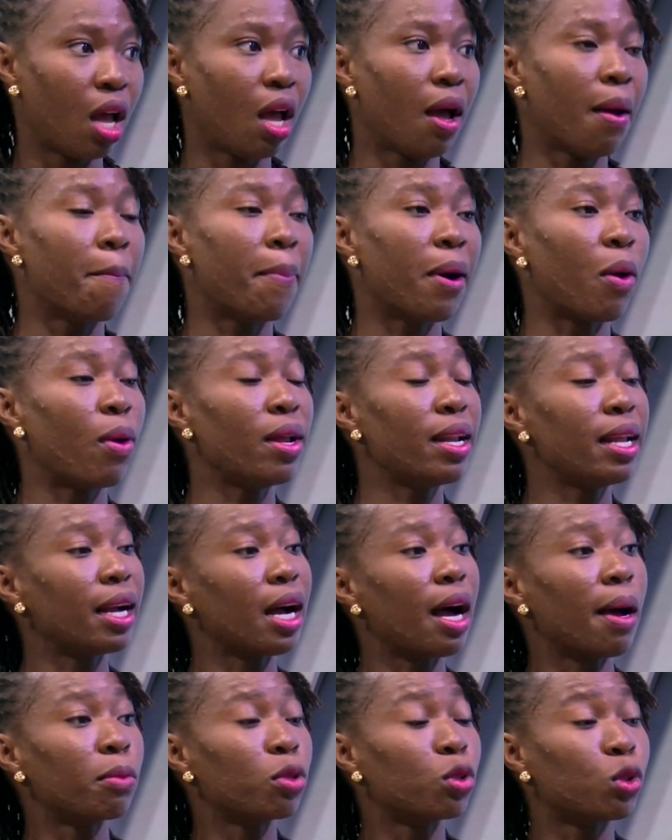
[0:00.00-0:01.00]
But when it
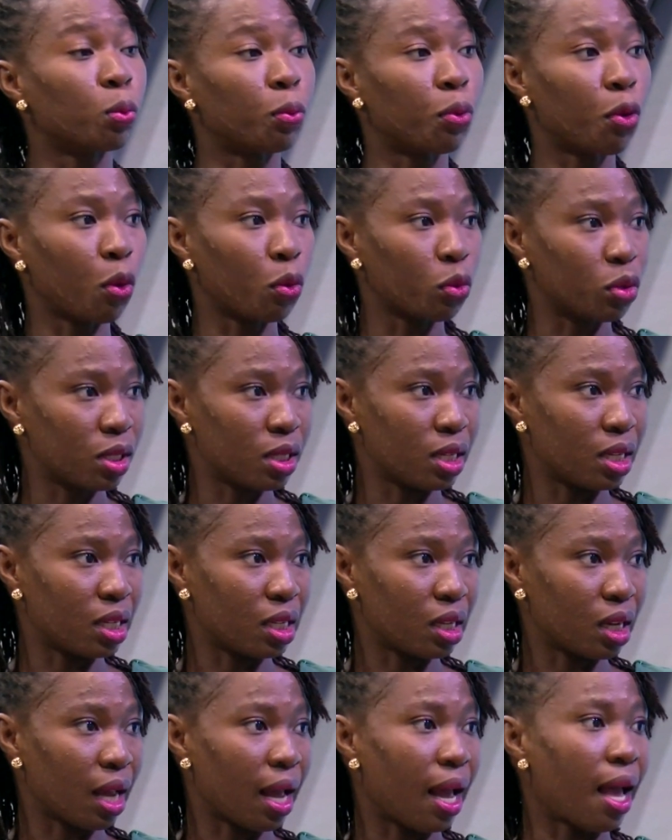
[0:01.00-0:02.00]
comes to
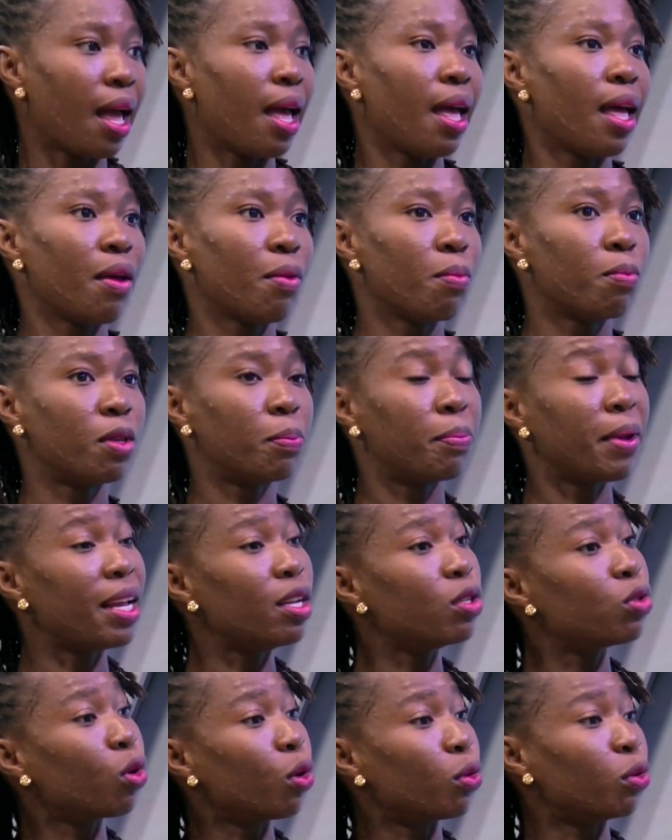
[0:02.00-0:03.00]
protein
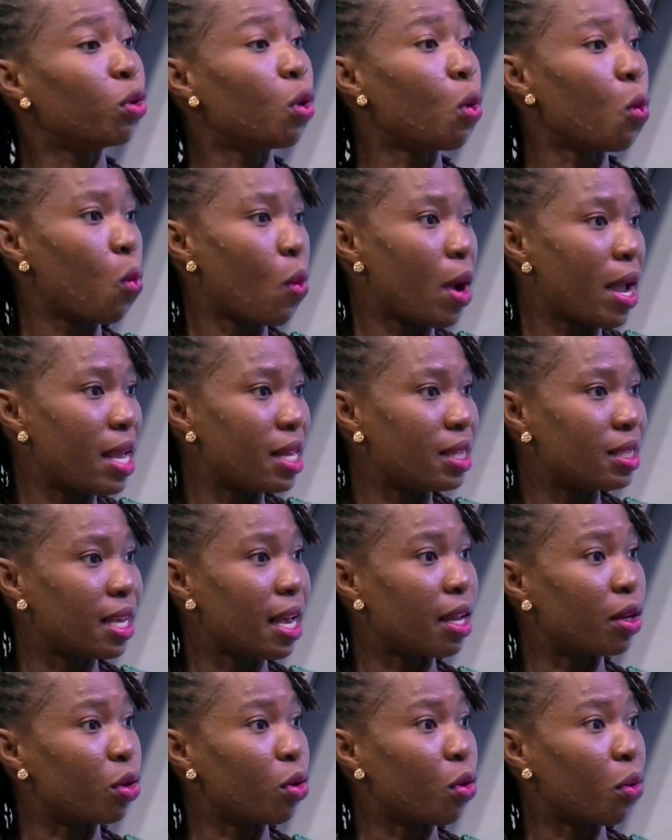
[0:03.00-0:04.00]
based on your weight
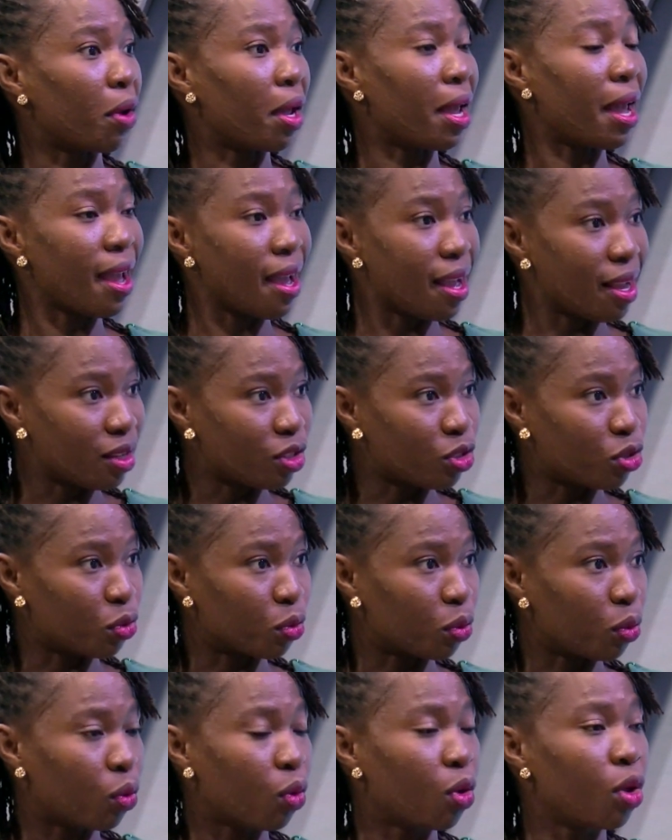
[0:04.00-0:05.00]
and your age, you
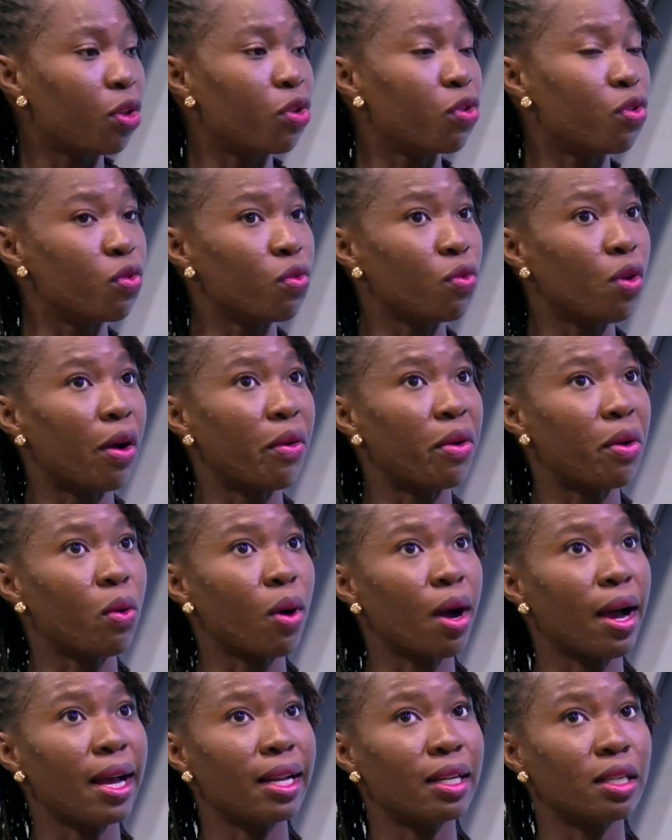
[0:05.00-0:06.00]
know, you are
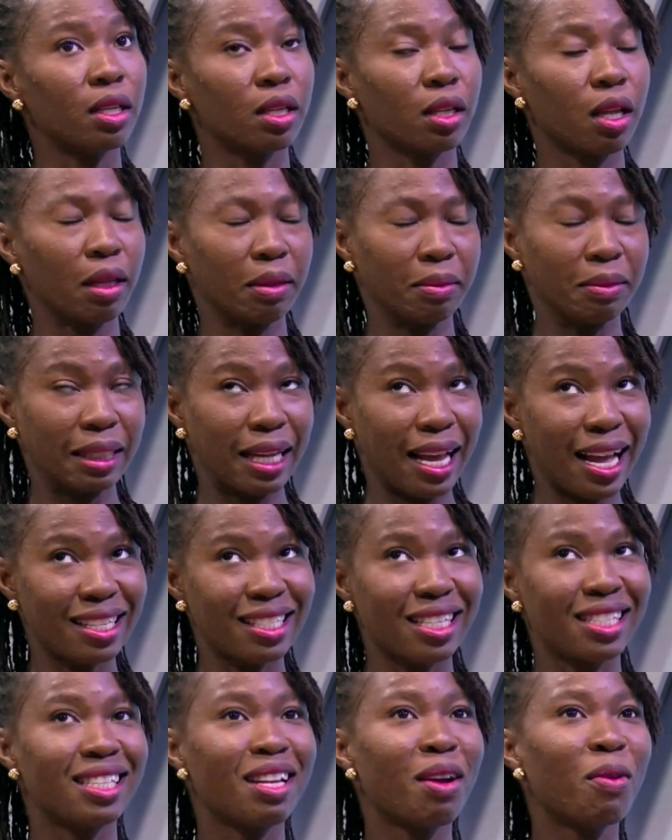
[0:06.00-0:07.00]
required as
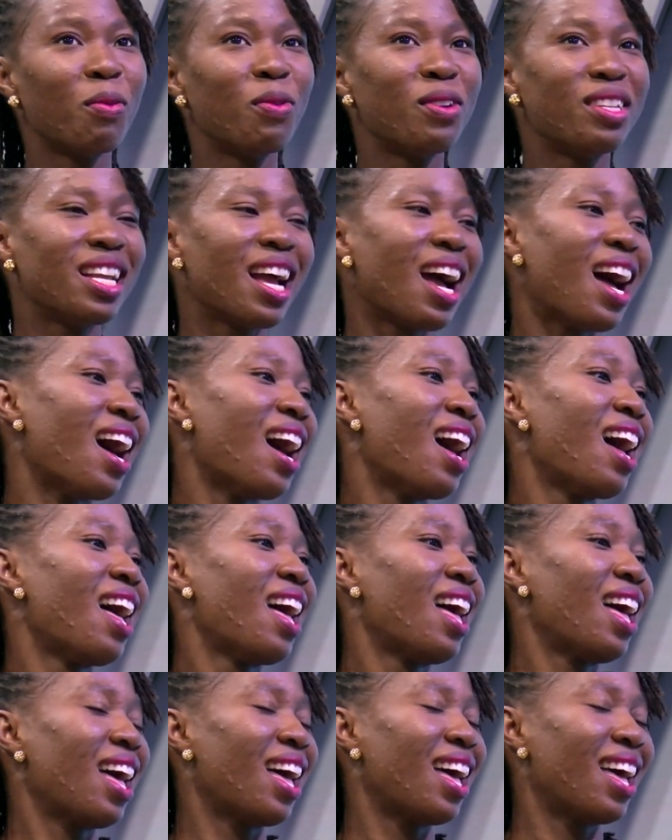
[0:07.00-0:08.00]
I said unya
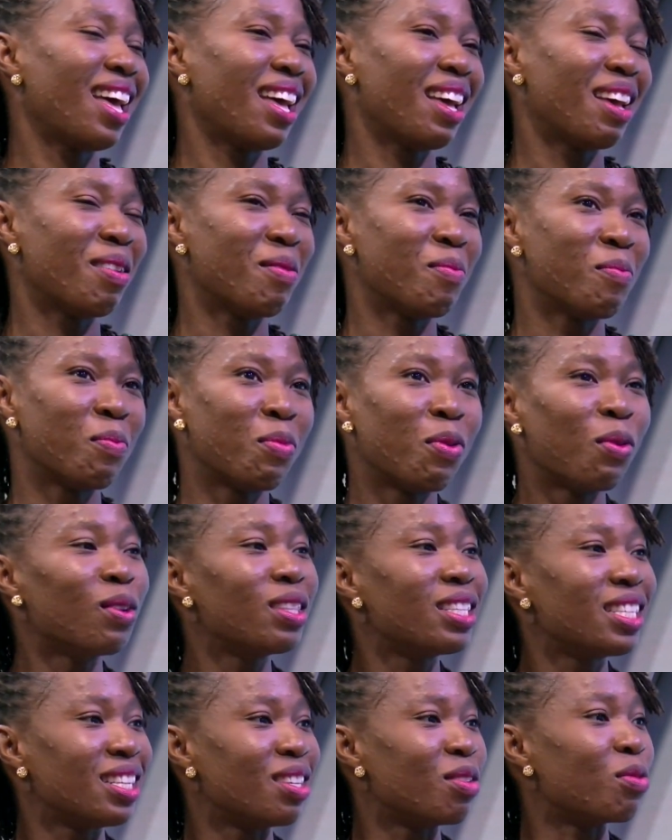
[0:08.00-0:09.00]

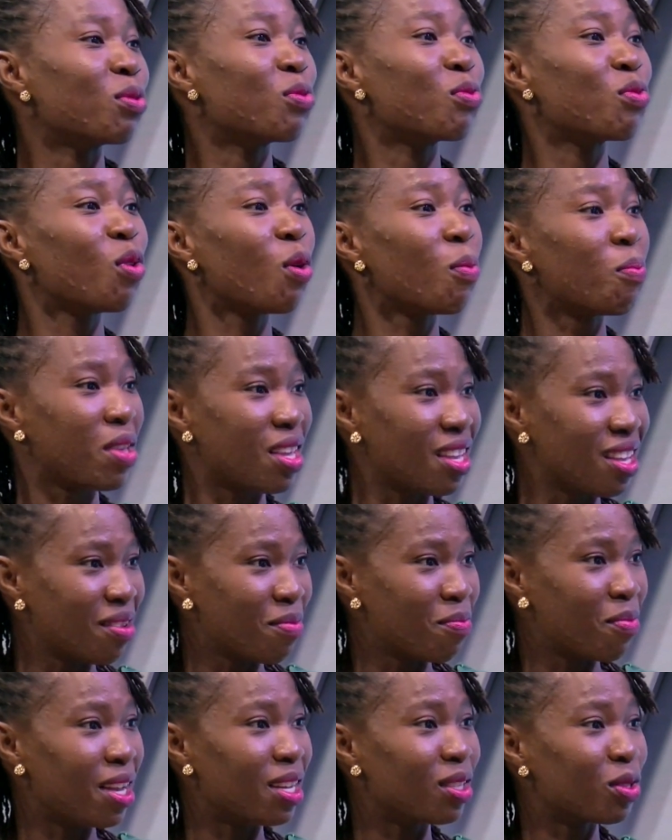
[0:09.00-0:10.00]
protein dodobi
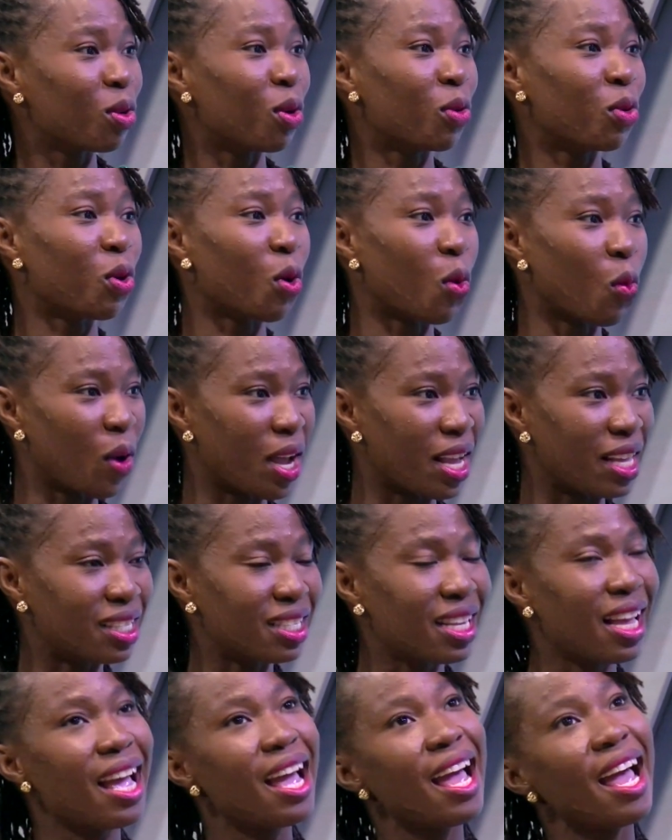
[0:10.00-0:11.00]
based on your weight
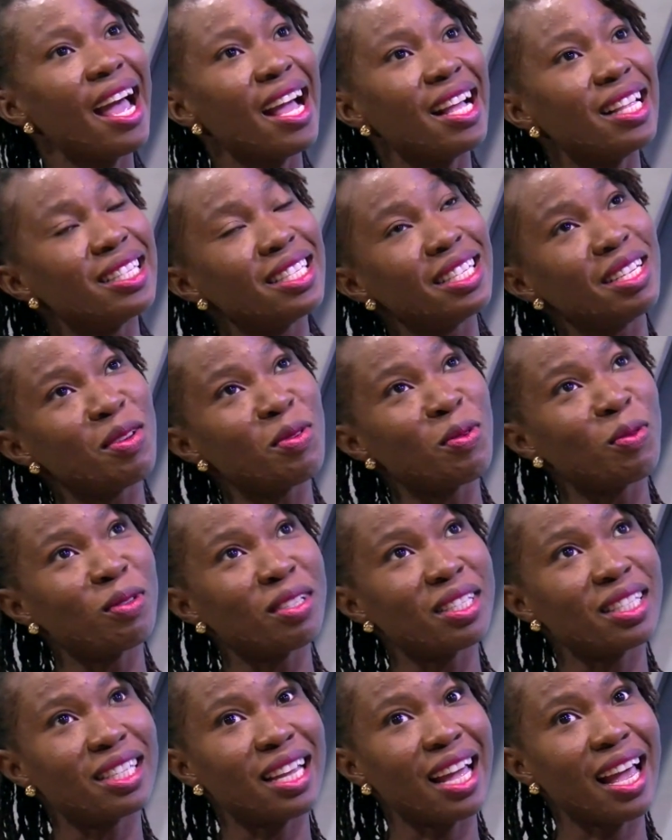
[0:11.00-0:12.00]
and you know
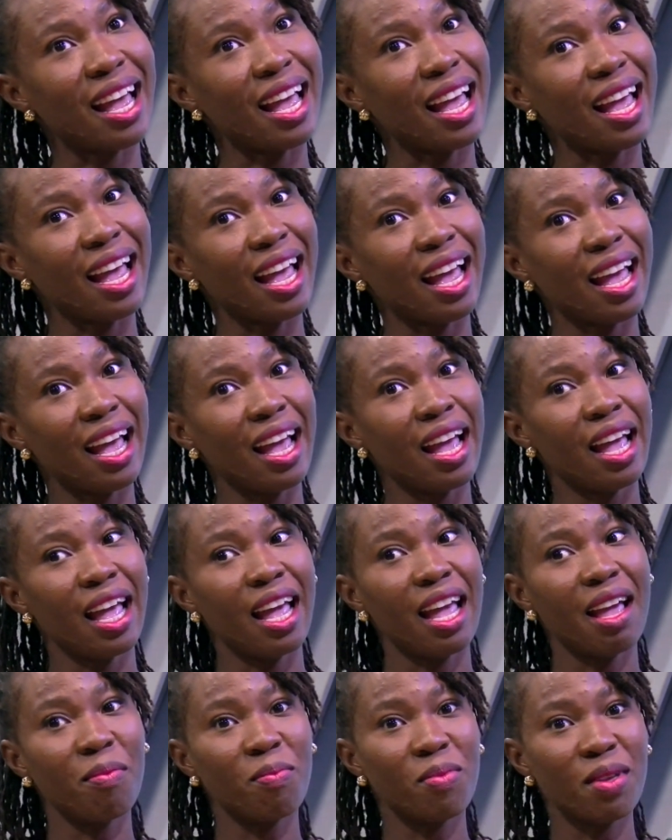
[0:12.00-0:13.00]
say
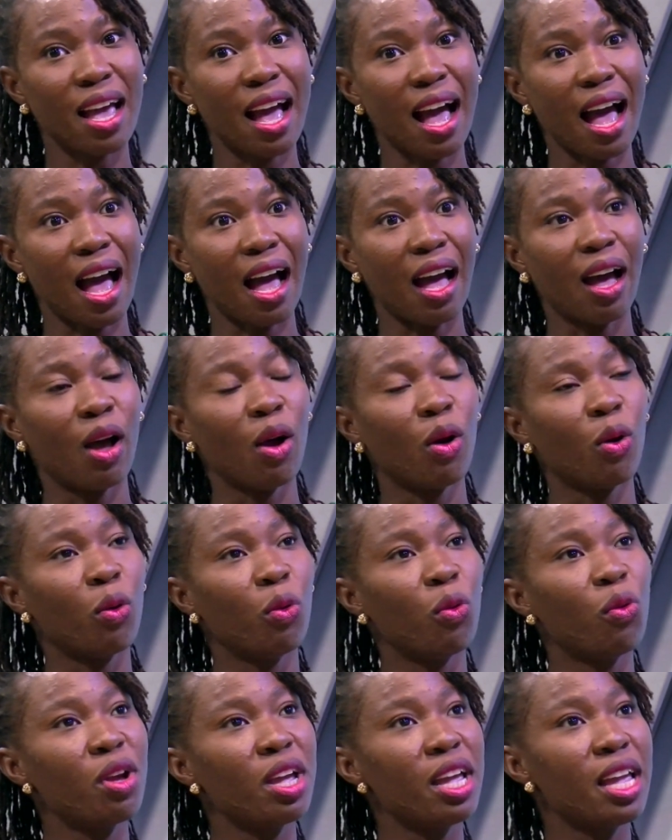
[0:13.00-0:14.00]
ebia
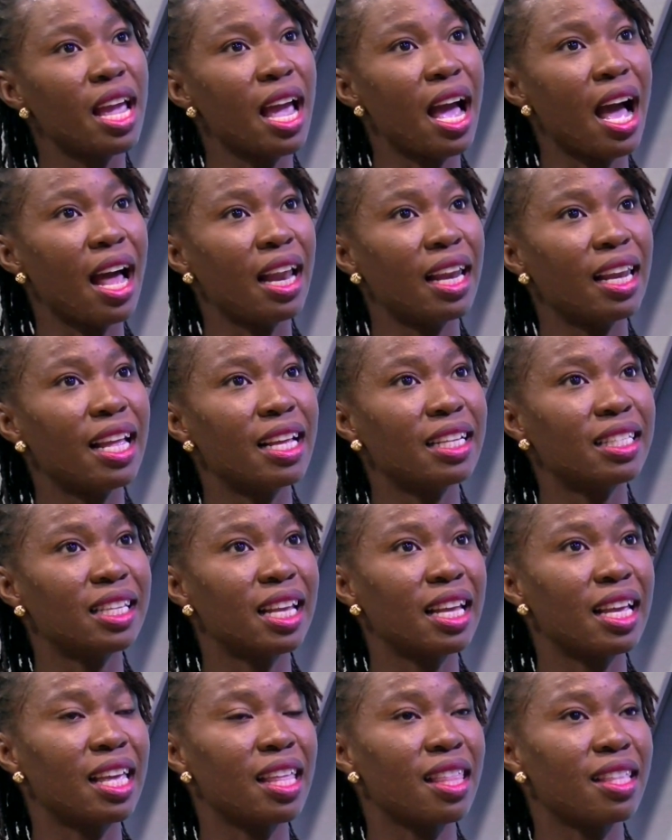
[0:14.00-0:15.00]
we here let's
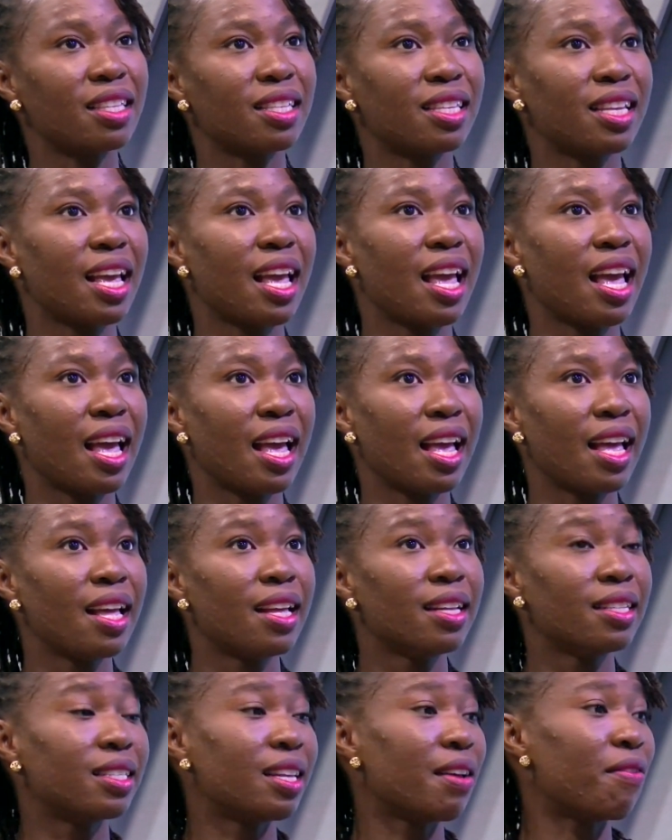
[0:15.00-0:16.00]
take it say
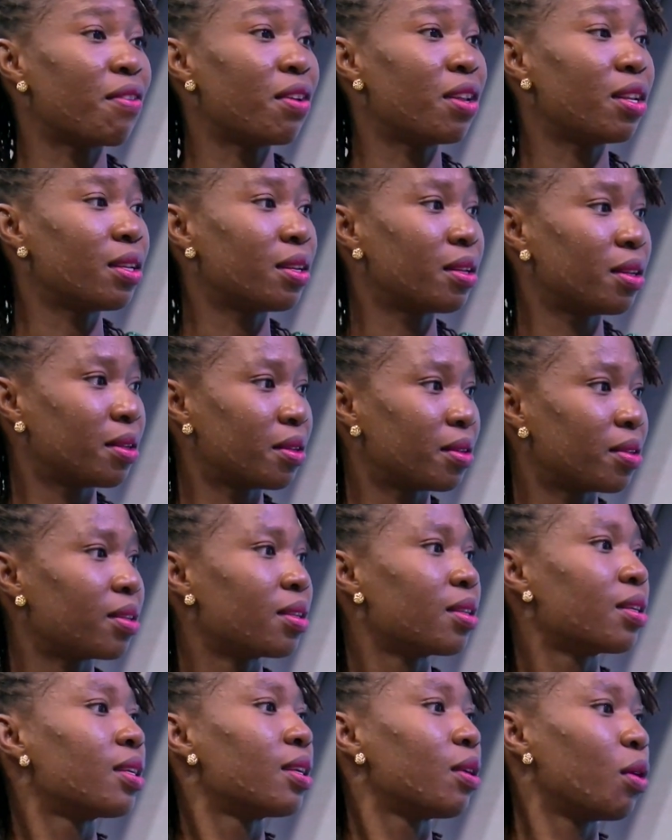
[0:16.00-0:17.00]

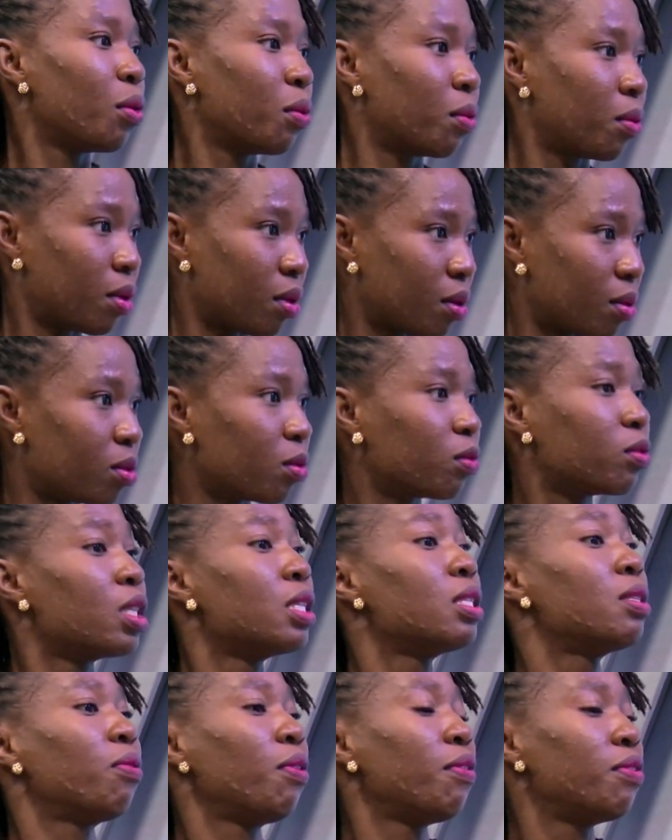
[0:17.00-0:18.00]
56 grams a
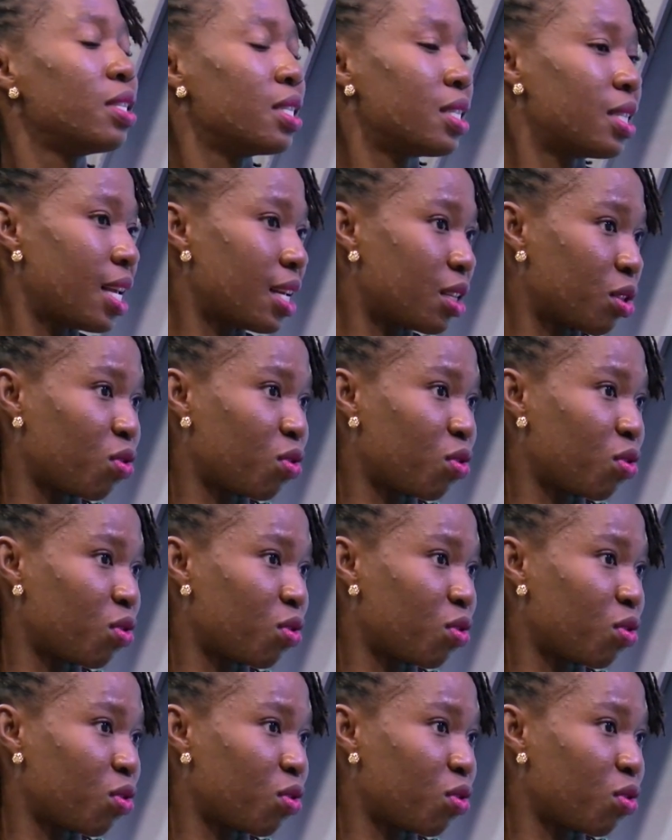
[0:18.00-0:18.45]
day 56